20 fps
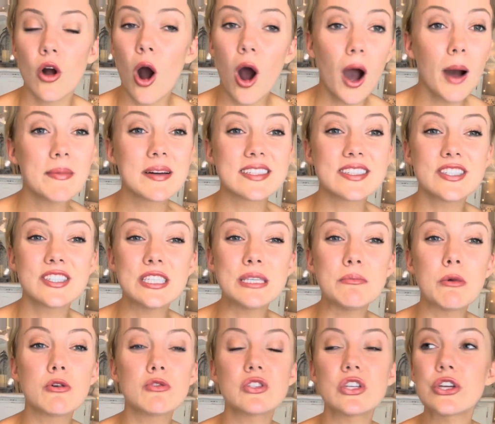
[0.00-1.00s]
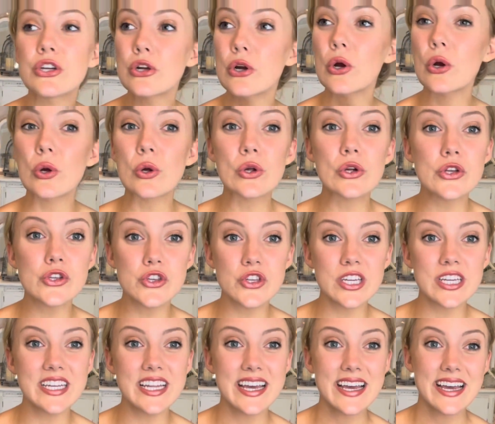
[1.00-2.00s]
comments the most
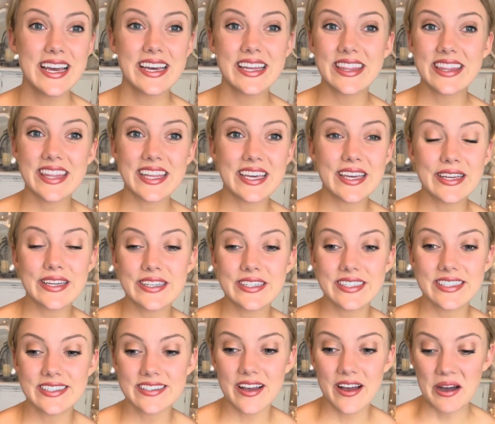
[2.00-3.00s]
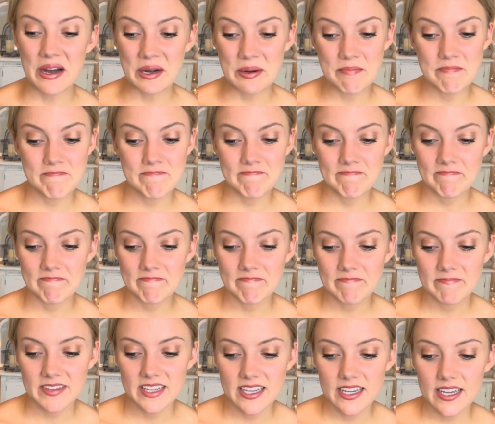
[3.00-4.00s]
encouraging things.
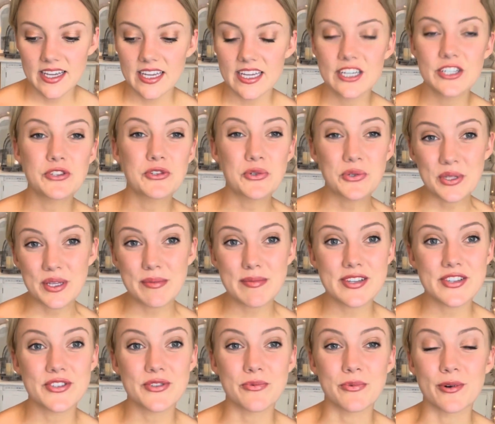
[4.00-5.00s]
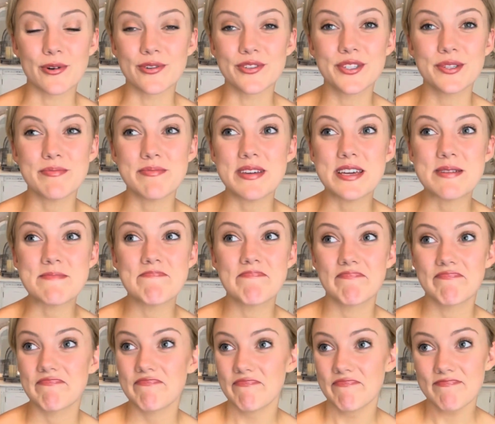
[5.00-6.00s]
It truly means the world to me.
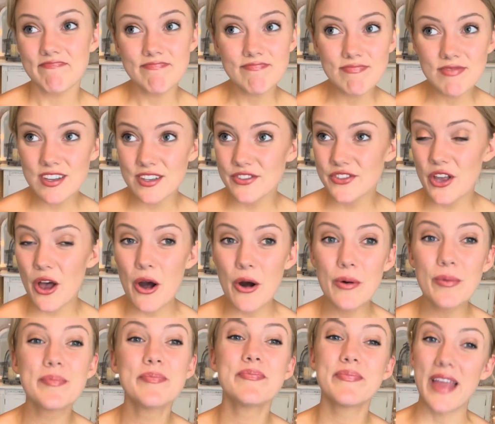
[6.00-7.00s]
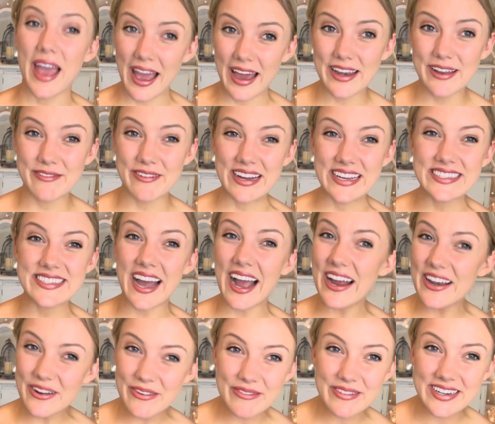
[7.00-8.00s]
So anyways,
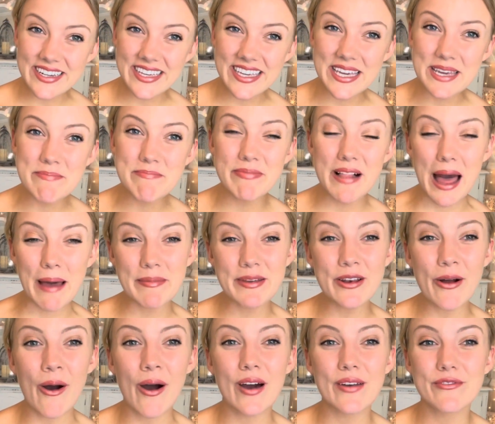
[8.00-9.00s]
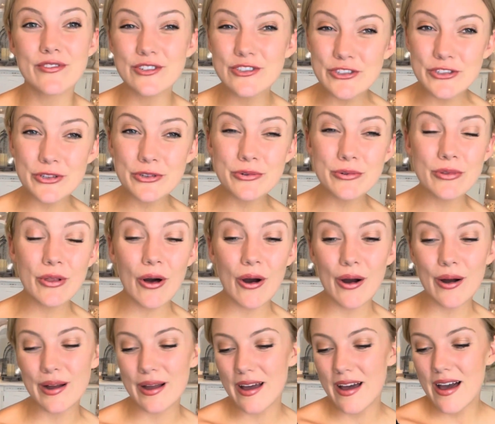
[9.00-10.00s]
I don't want to keep blabbing on for too
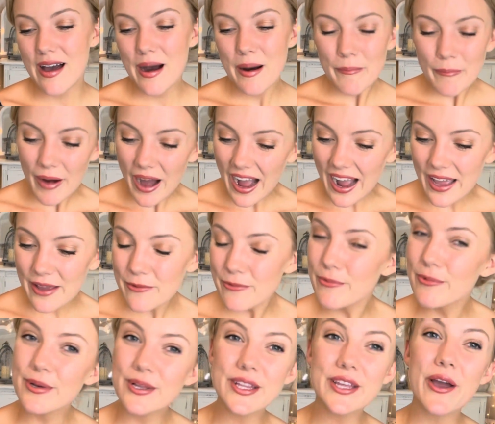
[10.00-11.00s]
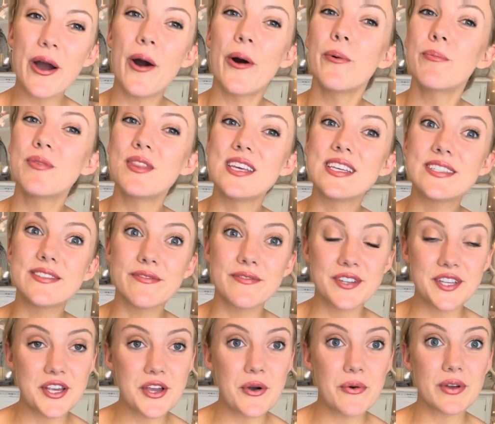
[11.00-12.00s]
long, but I really hope this
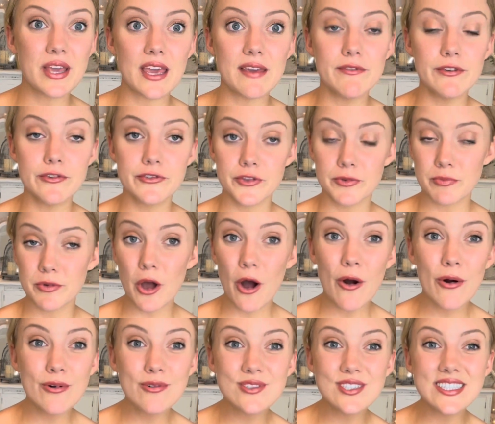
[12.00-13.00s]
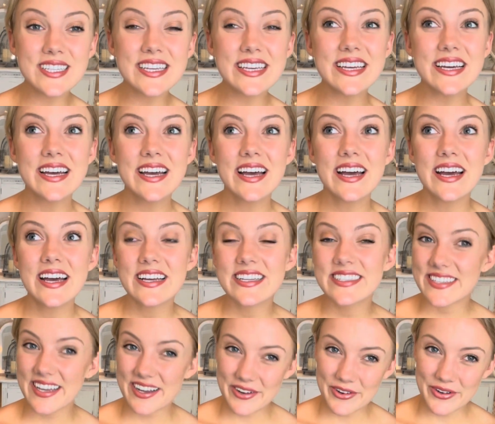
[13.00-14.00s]
video gave you some cozy
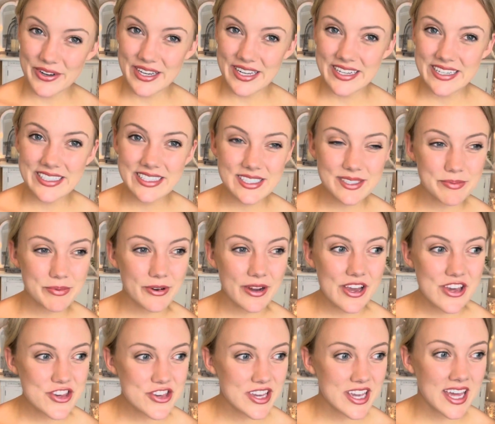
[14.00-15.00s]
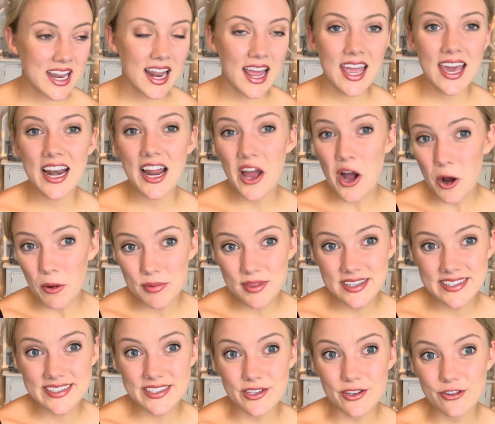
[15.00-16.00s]
decorating inspiration, and I
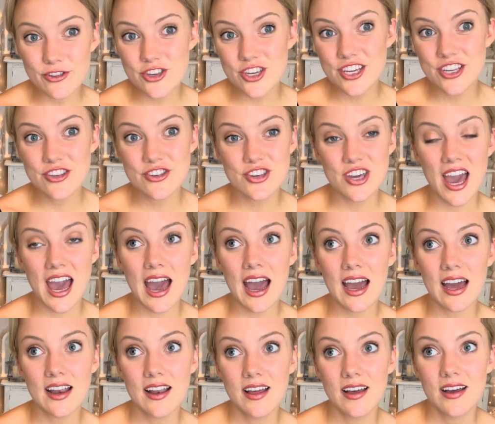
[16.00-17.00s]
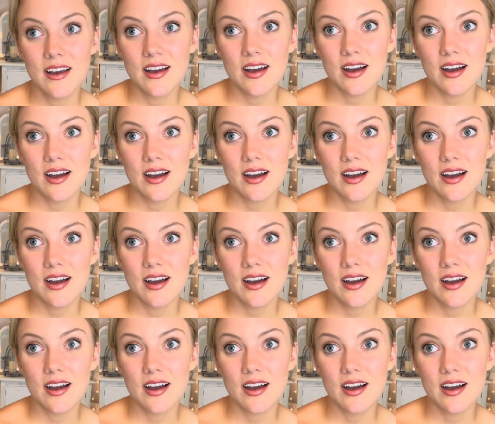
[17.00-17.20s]
hope this little chit chat,